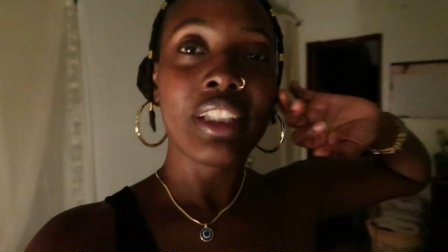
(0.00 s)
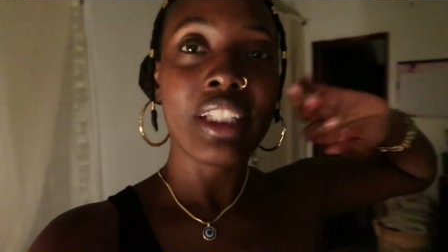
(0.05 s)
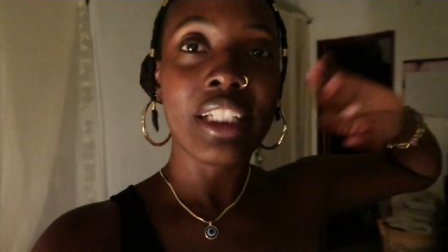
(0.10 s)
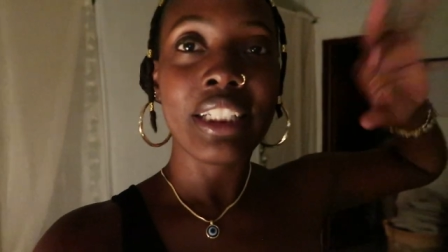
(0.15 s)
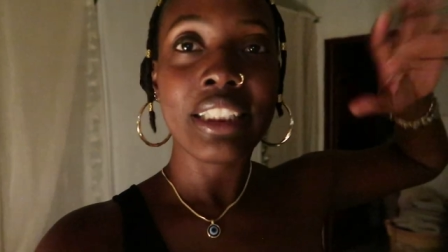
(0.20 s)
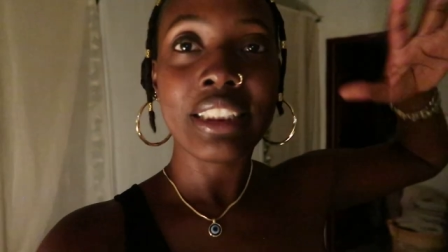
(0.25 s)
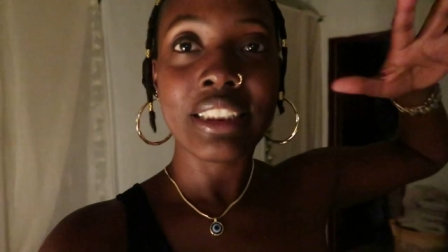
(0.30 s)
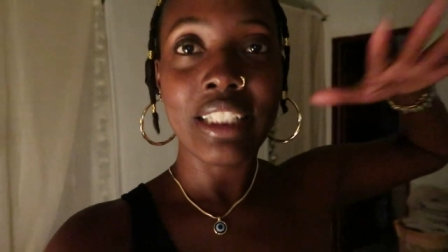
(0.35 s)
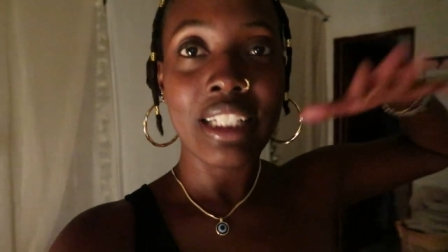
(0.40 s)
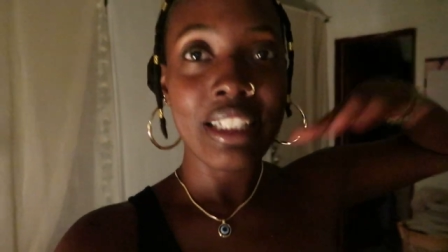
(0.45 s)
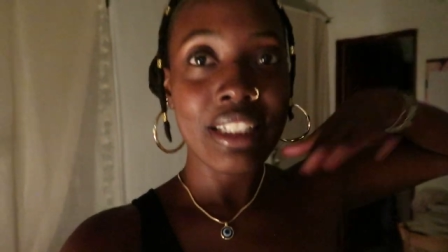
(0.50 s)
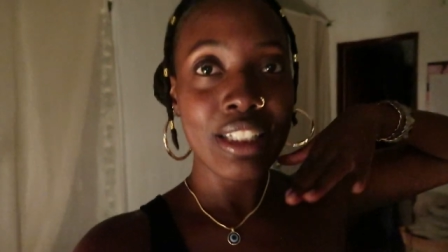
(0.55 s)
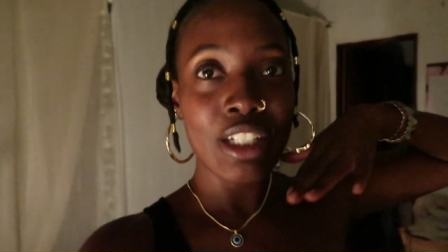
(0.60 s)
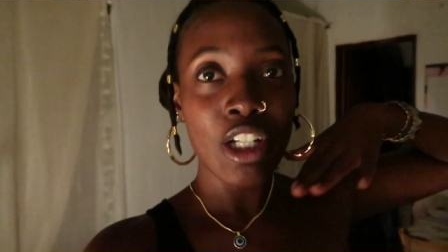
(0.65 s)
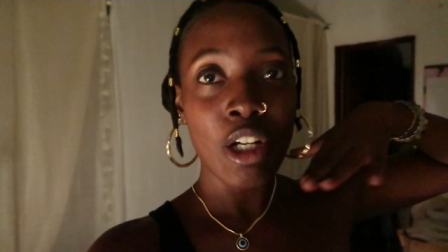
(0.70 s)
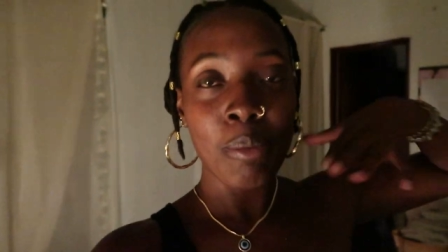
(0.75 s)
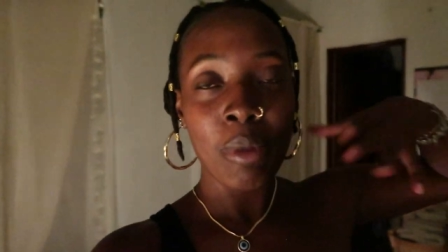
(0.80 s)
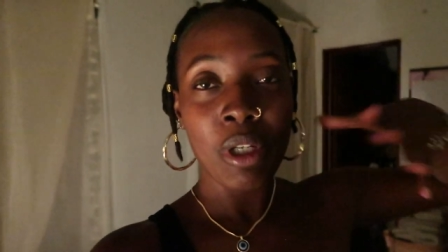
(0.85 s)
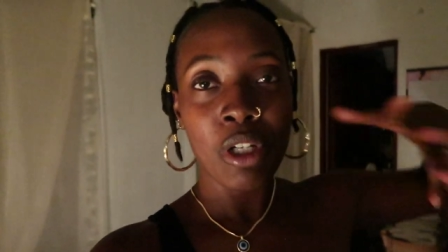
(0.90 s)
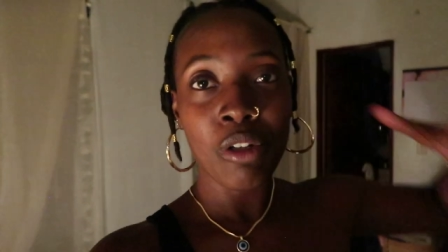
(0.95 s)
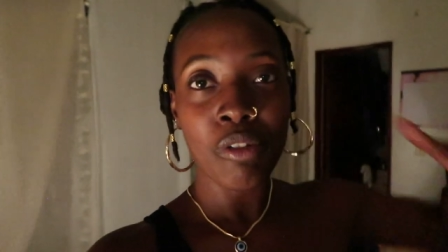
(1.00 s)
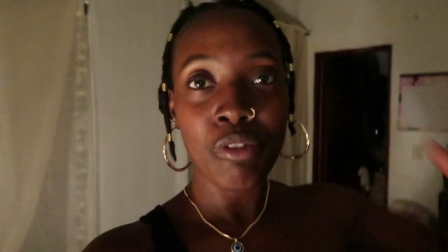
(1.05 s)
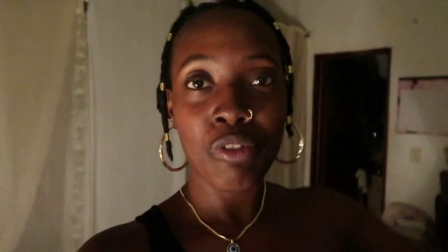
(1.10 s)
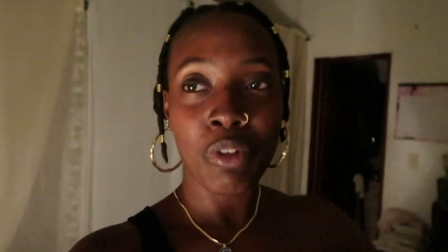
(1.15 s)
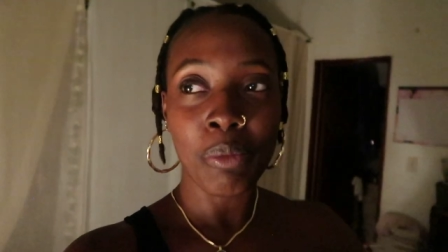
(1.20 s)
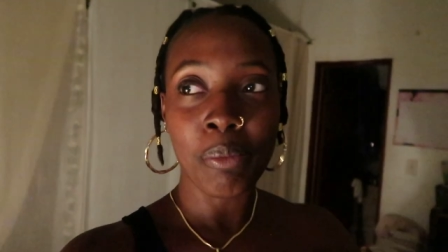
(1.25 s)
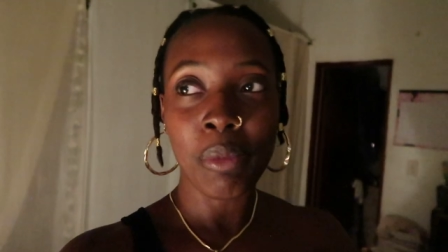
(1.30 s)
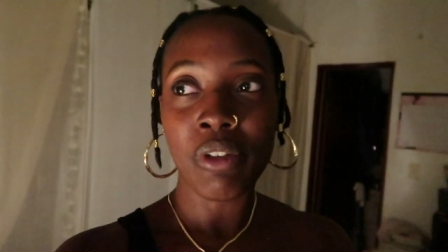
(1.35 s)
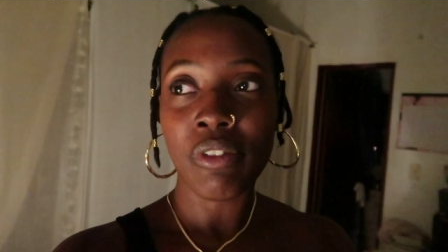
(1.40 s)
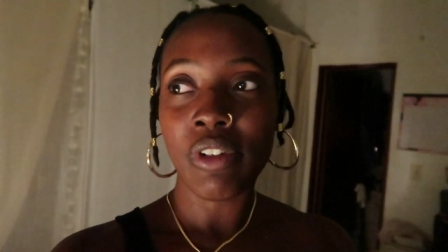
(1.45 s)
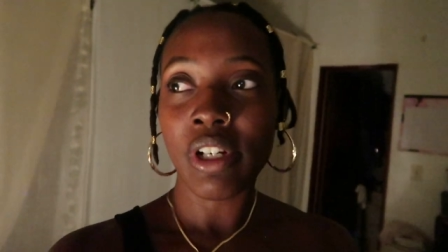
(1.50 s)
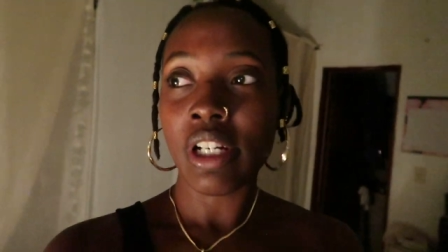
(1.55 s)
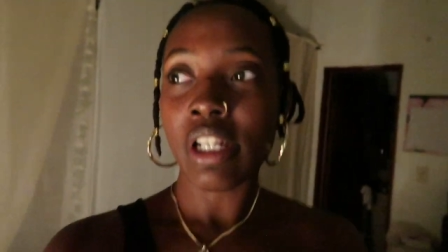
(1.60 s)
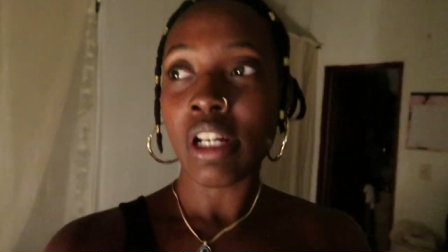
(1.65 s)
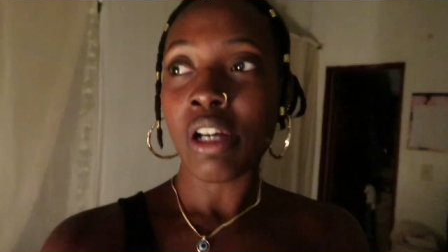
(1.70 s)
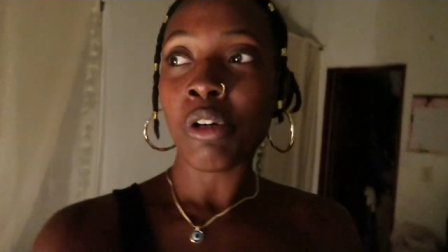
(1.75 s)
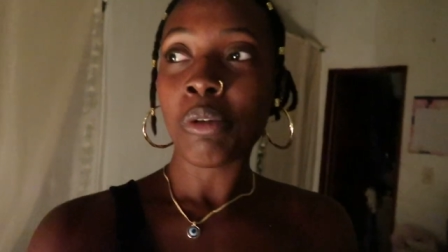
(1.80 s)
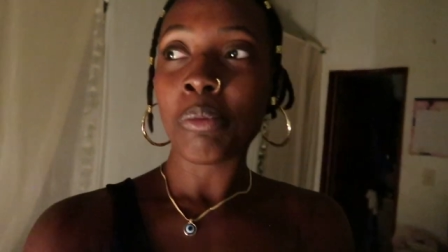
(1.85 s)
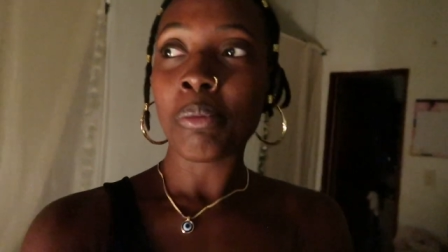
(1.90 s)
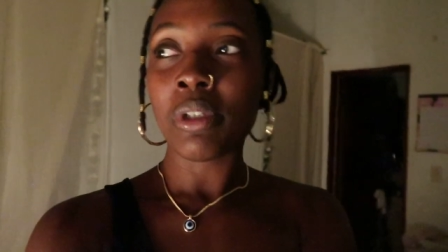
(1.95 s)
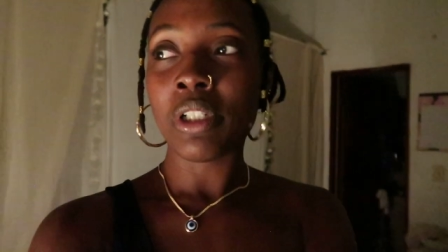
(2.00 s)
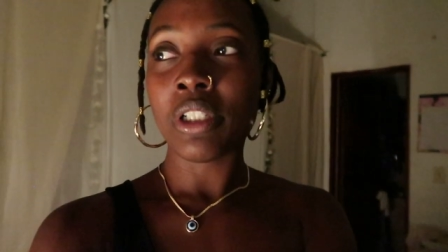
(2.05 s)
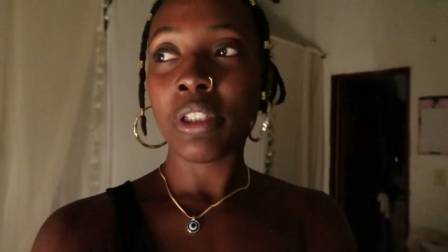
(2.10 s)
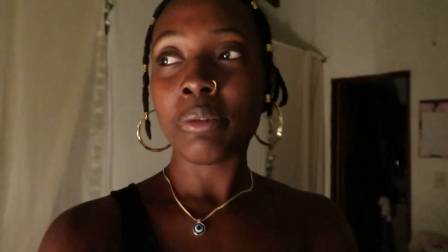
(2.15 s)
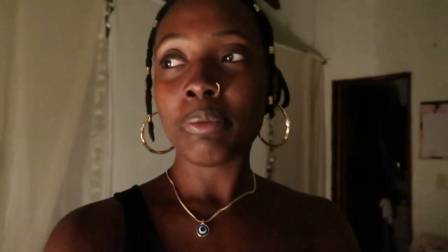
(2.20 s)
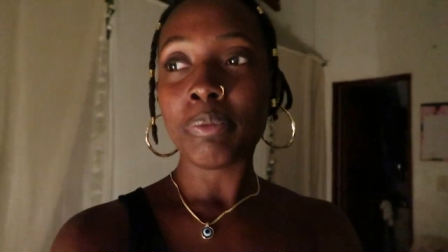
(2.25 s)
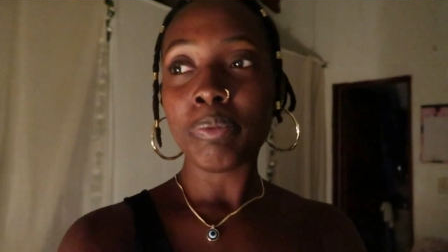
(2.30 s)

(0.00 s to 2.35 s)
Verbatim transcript: things that's coming up for me right now but